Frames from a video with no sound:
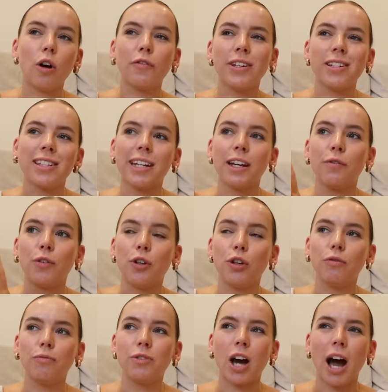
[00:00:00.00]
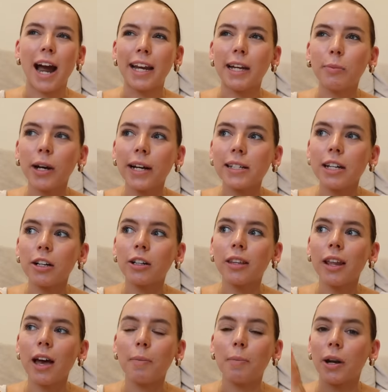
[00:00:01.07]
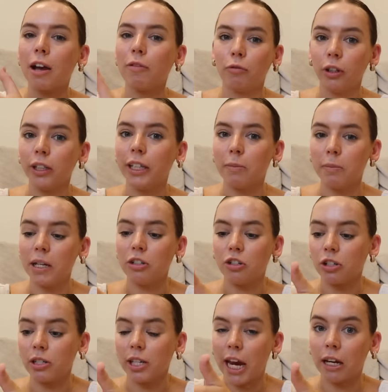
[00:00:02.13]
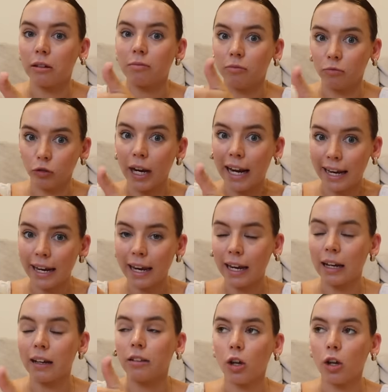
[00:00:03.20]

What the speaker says: Obviously a few tiny breaks here and there, but I've really been just like reading